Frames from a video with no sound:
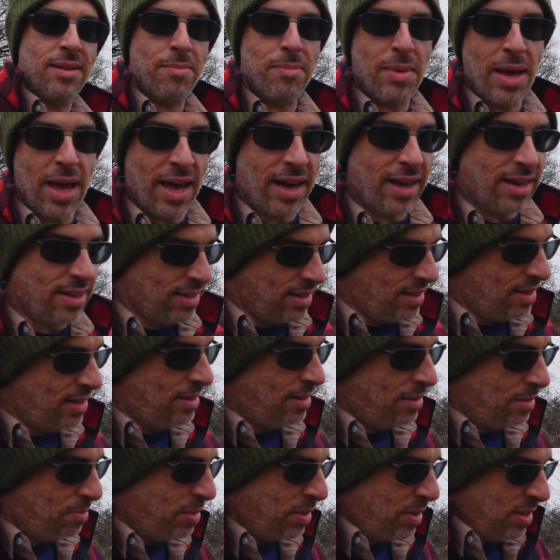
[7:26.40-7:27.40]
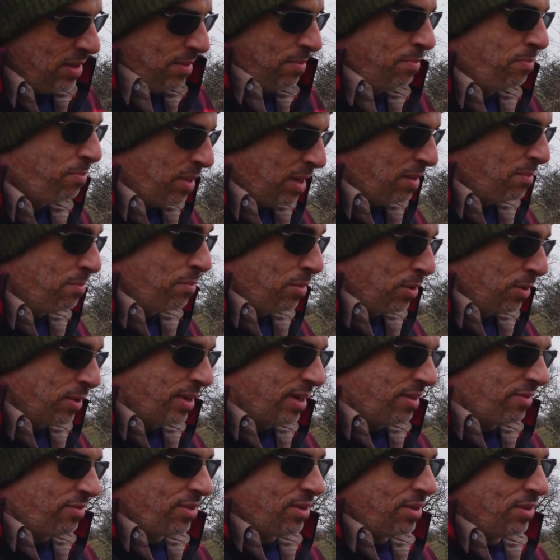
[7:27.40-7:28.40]
mag is a little bit more
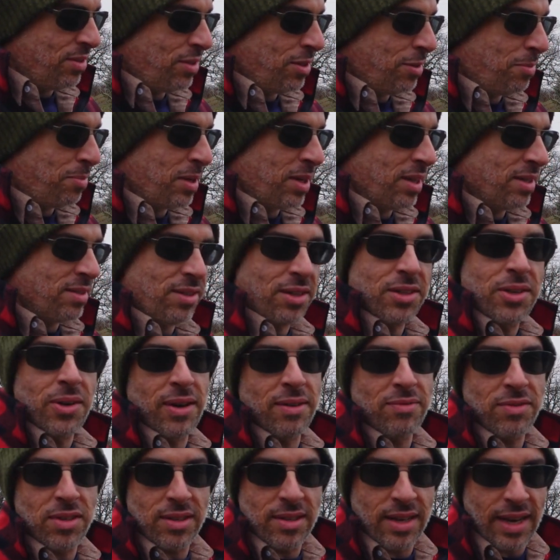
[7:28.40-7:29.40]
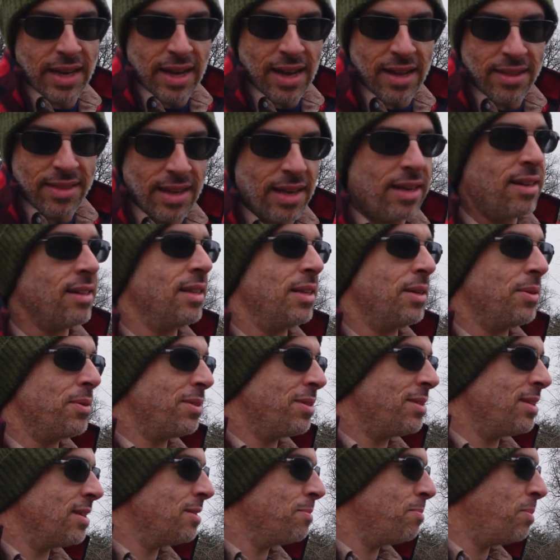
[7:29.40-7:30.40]
difficult just because you do have to take out that load
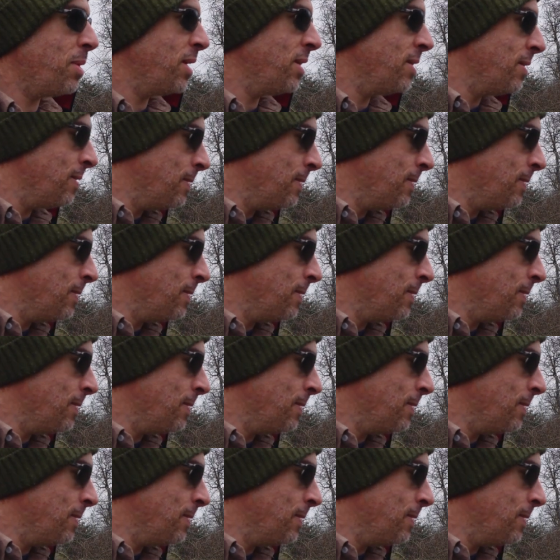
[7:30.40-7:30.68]
assist button.